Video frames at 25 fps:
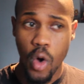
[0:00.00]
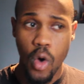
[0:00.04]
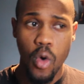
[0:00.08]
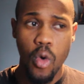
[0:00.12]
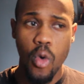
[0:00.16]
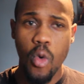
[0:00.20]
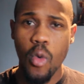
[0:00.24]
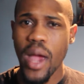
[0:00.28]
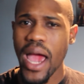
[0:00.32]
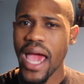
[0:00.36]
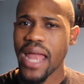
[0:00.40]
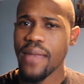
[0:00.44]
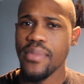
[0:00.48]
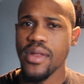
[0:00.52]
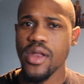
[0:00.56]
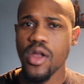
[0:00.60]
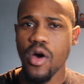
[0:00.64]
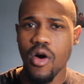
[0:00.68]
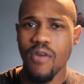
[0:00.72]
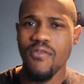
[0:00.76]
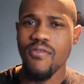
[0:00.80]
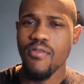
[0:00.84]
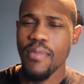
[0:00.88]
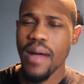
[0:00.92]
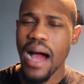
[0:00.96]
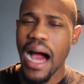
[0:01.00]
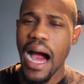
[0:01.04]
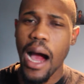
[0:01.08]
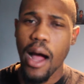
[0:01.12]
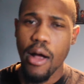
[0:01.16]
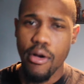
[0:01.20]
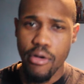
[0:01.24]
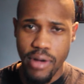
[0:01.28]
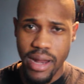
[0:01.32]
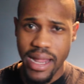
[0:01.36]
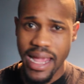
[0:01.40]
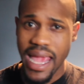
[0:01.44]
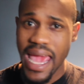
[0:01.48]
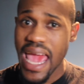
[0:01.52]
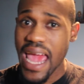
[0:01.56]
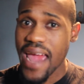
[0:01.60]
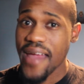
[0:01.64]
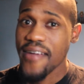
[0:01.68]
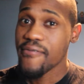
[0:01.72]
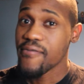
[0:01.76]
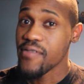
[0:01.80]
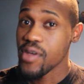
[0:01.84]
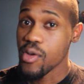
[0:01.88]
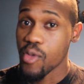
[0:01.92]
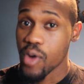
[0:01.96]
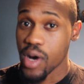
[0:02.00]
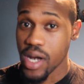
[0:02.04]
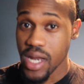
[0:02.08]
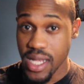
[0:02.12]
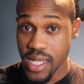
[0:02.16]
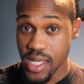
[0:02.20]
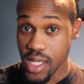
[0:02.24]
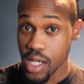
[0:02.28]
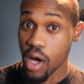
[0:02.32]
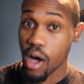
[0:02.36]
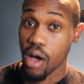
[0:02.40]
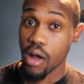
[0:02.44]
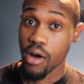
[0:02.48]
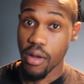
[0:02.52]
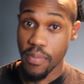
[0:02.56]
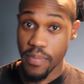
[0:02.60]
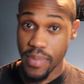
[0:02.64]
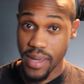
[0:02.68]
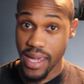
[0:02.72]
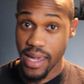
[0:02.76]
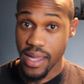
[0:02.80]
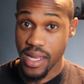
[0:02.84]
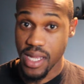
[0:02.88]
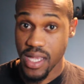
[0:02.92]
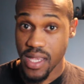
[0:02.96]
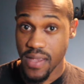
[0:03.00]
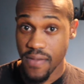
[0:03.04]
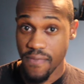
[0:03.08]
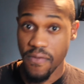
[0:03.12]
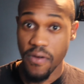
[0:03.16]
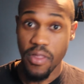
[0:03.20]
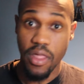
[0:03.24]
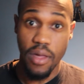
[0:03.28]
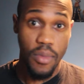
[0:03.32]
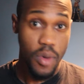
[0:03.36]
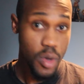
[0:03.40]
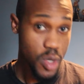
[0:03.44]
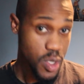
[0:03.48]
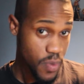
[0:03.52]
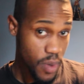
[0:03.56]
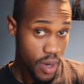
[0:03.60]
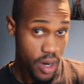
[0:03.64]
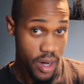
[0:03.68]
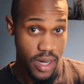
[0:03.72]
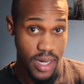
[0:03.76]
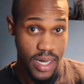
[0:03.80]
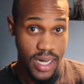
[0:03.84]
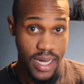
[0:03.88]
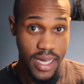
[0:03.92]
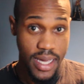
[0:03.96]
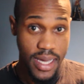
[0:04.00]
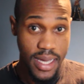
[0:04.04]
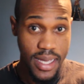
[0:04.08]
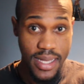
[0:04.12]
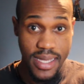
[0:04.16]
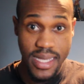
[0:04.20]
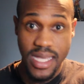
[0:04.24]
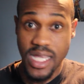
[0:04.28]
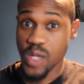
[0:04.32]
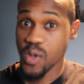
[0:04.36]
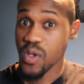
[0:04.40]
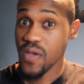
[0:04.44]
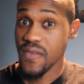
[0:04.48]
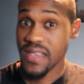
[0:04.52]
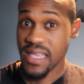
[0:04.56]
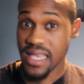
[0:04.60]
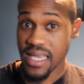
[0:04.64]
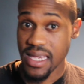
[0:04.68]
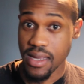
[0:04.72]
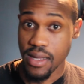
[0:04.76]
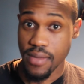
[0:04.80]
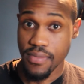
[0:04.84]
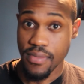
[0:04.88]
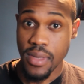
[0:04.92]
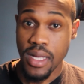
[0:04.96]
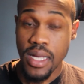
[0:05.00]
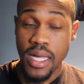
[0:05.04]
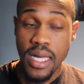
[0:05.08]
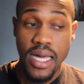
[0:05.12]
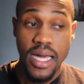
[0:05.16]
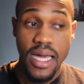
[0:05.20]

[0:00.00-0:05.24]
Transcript: who had been overpowering everyone he's gone up against, for the most part, since we've seen him.